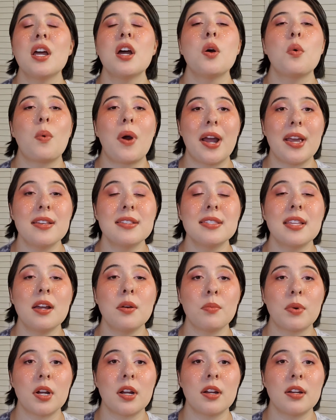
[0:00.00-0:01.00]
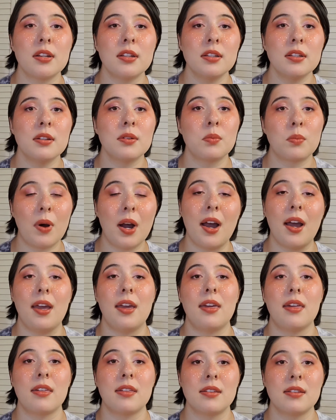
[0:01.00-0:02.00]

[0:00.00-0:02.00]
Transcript: Why is that word? Why?